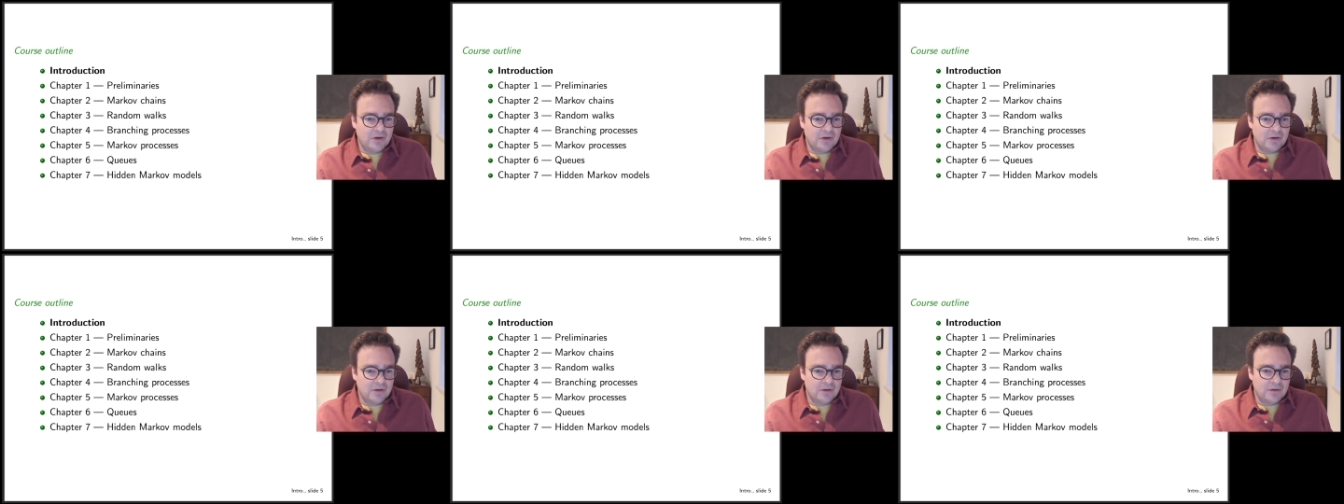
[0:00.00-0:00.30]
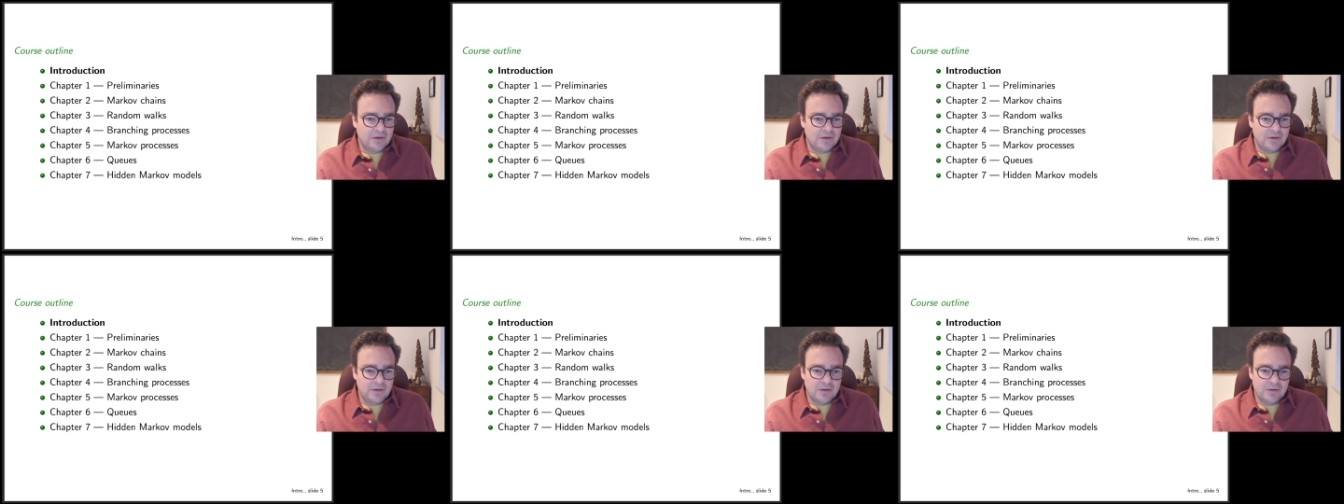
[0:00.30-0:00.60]

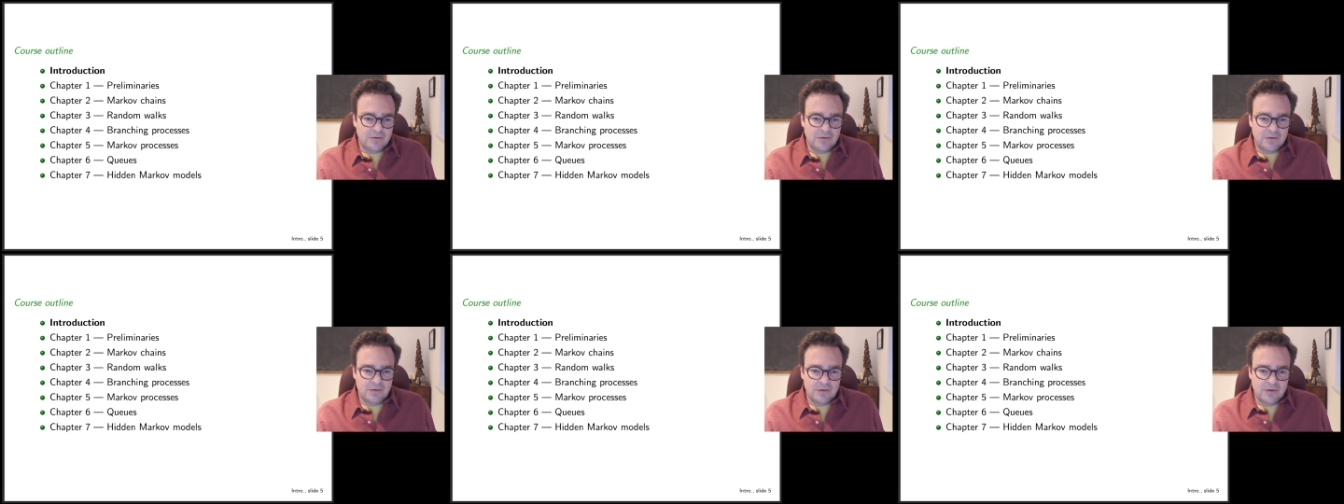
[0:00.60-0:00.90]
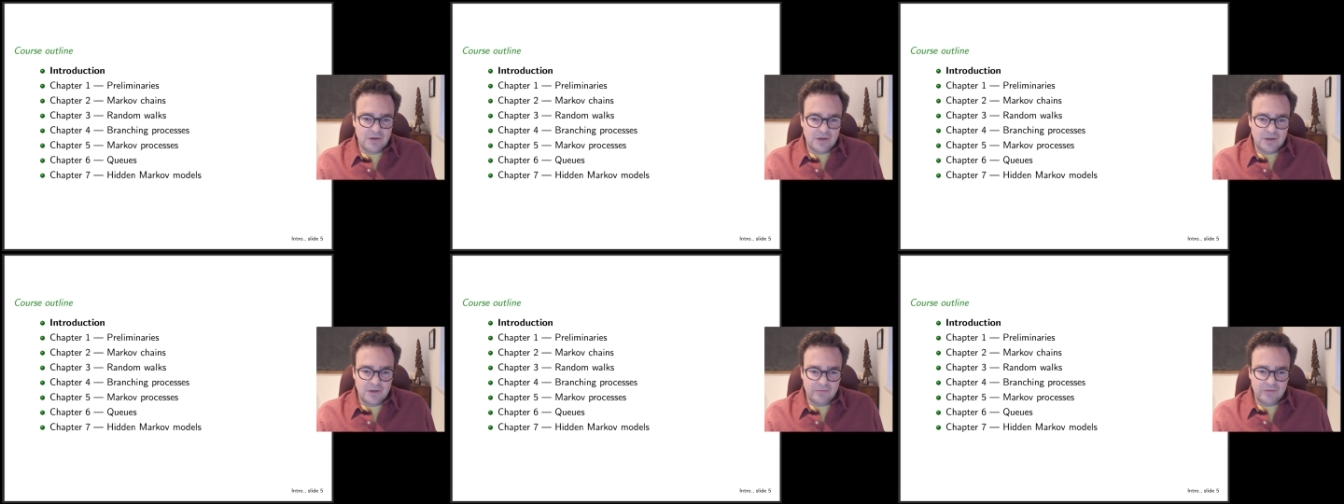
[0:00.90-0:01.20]
Uh,
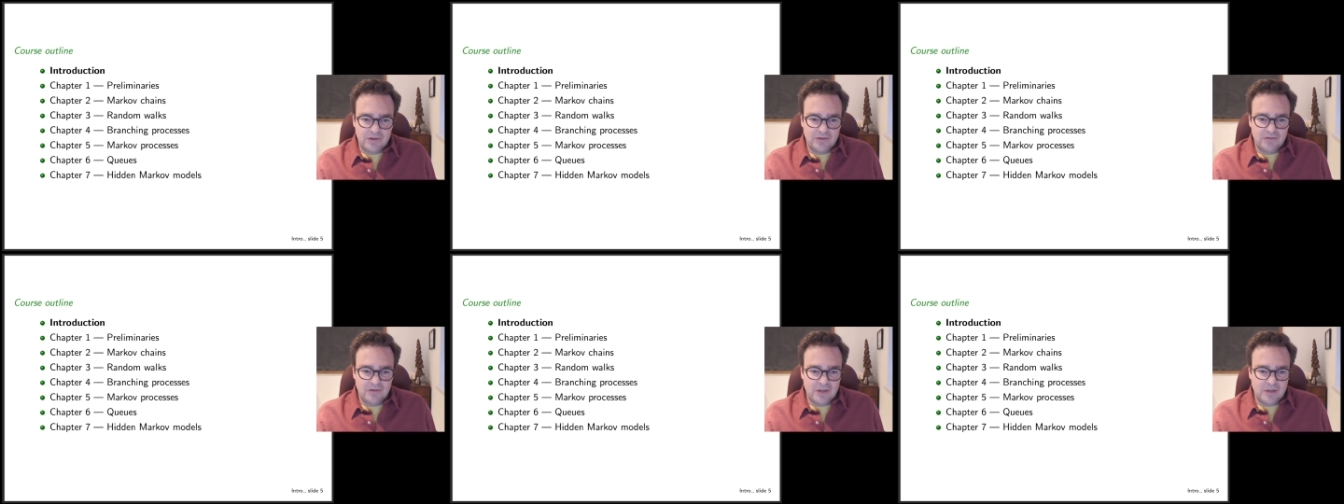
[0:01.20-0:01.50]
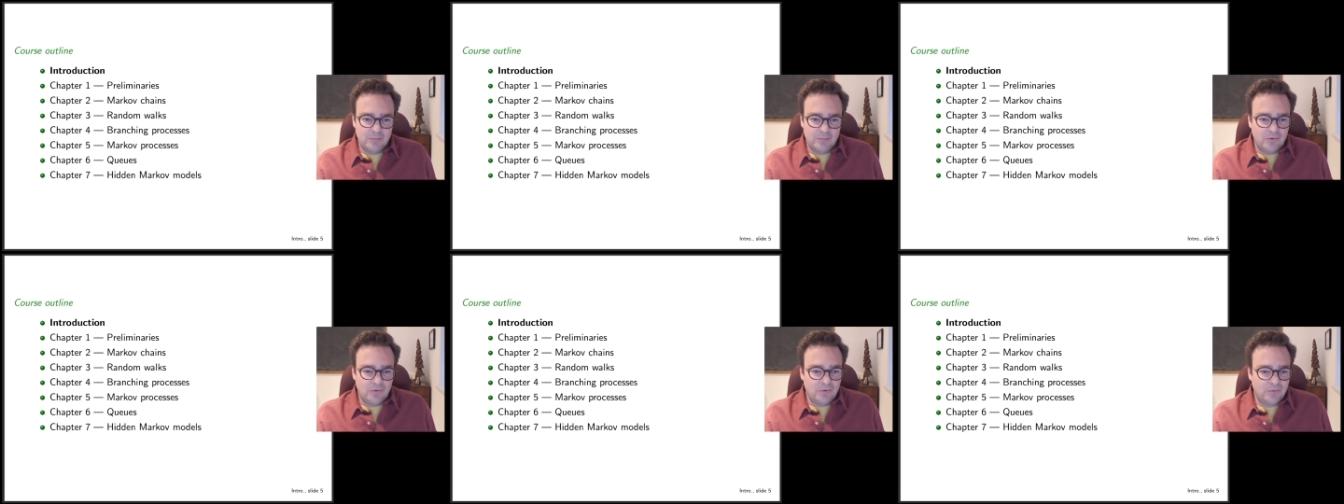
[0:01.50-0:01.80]
another kind of
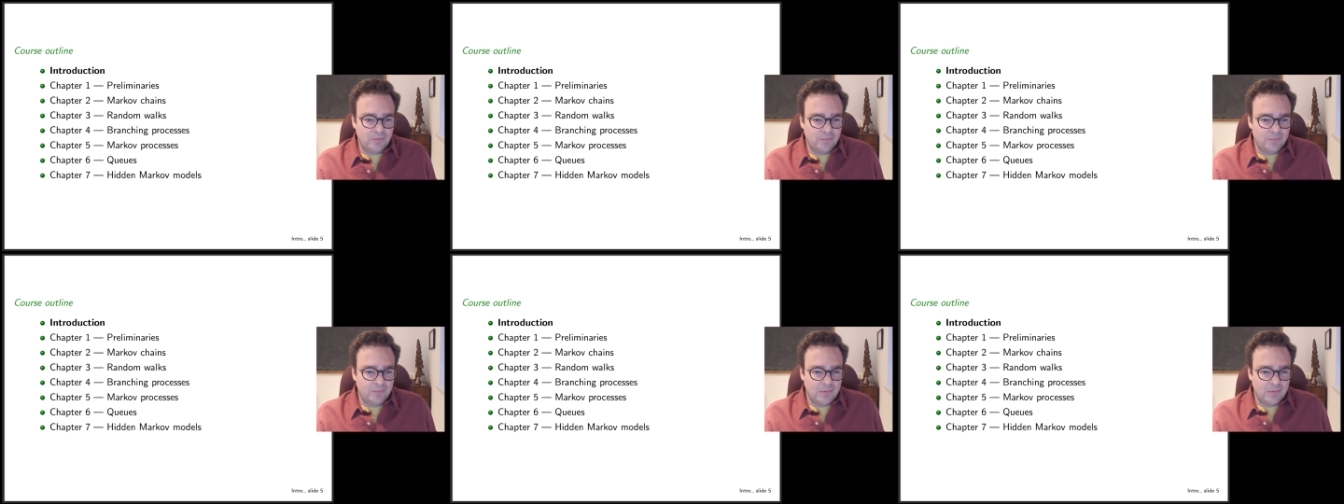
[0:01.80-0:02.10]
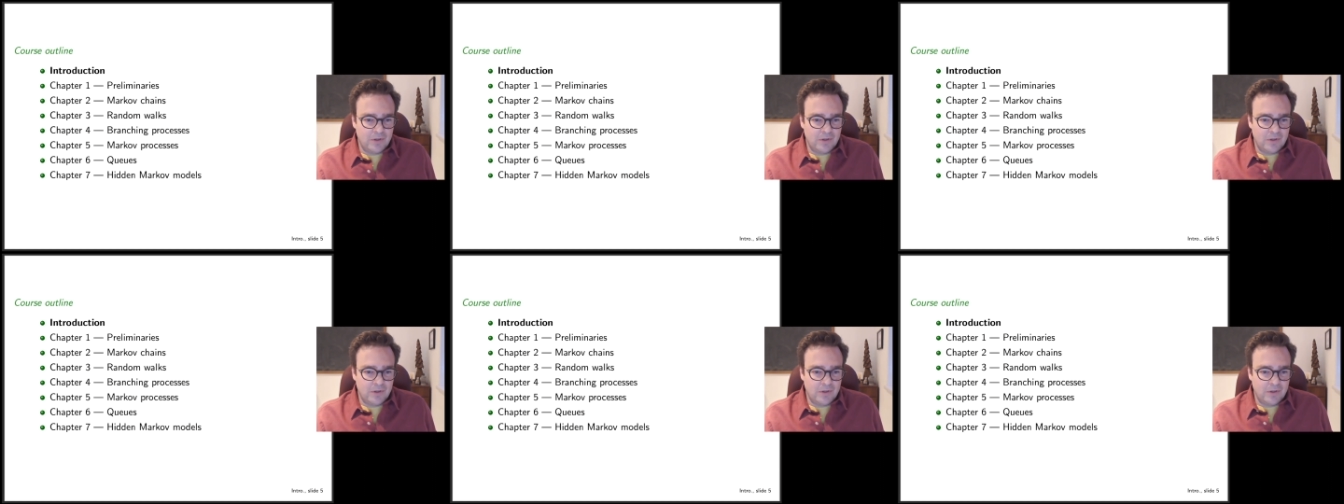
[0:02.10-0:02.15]
example